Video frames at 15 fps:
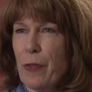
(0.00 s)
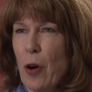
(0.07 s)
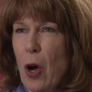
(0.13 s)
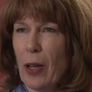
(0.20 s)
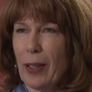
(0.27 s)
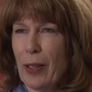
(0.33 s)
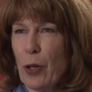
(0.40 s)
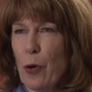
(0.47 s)

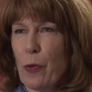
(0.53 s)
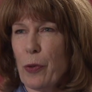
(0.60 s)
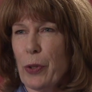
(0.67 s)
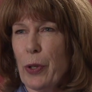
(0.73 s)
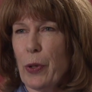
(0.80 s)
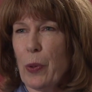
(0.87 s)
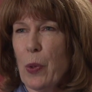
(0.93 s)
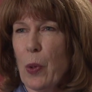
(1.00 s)
fawning over
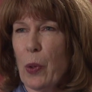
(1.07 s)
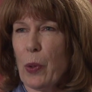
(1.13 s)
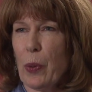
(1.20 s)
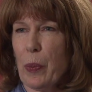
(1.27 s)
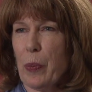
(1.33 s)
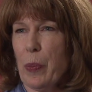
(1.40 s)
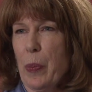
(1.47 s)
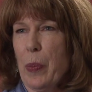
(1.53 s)
you
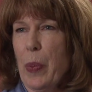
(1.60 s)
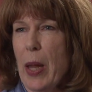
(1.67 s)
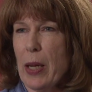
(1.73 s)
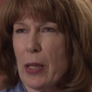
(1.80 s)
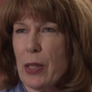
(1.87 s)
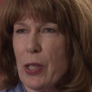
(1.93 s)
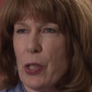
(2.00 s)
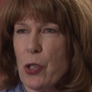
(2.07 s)
or
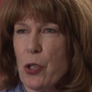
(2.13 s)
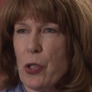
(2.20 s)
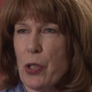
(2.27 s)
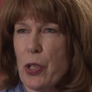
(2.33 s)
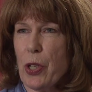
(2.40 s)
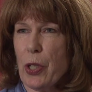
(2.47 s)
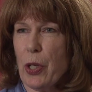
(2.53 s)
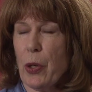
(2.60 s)
paying
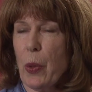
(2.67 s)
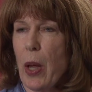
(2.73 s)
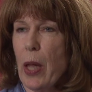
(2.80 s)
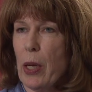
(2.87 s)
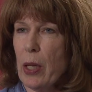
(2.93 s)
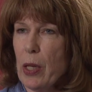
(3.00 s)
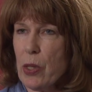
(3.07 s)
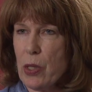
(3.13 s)
attention to you
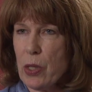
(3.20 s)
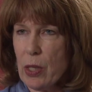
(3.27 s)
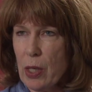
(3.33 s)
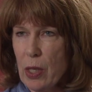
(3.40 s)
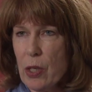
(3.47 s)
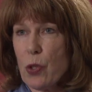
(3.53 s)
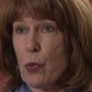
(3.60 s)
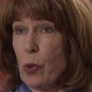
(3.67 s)
and it's
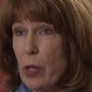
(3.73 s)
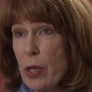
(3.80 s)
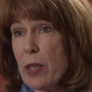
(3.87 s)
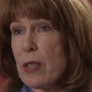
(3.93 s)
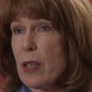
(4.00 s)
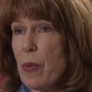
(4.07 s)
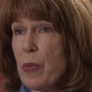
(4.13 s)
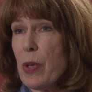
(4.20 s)
it's really
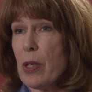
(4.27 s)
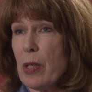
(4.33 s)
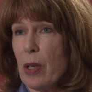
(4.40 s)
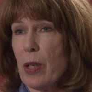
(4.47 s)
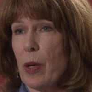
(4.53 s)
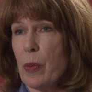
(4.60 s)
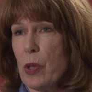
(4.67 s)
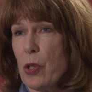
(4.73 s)
something to
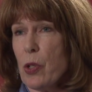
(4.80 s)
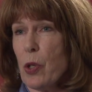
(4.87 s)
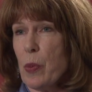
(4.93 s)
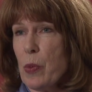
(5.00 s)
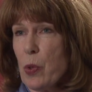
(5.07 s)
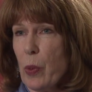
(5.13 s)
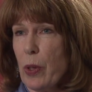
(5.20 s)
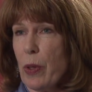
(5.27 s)
come to terms